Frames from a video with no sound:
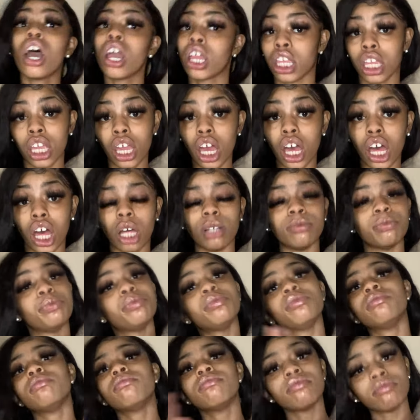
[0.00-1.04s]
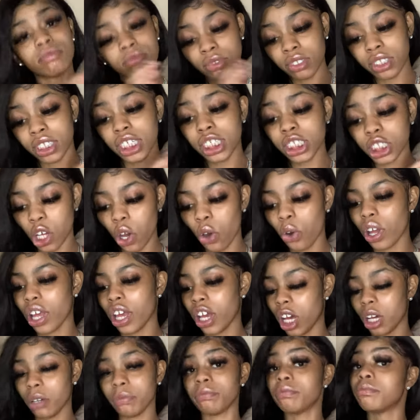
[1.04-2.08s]
yeah this gonna
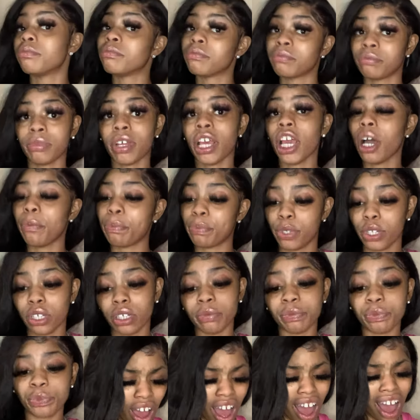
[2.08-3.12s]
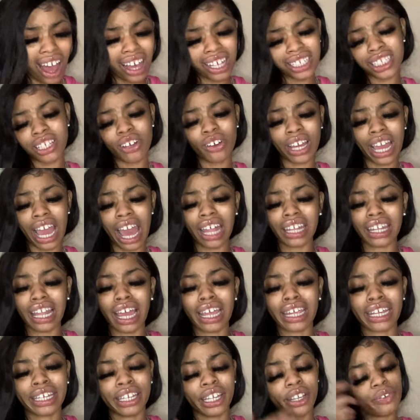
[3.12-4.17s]
help help you. I also got
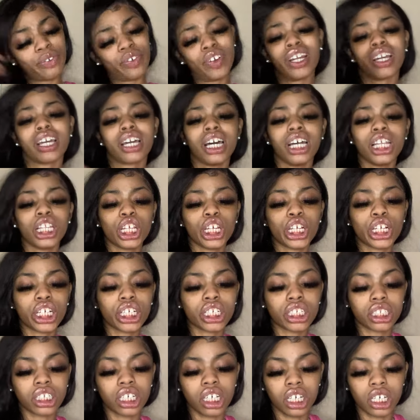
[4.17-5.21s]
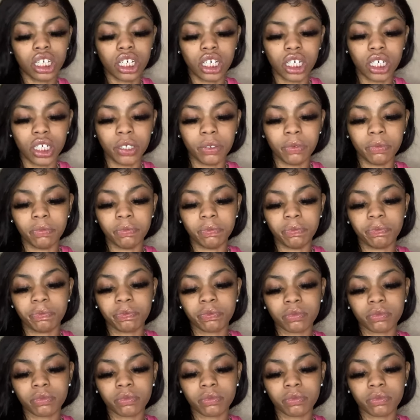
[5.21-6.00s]
like different color um,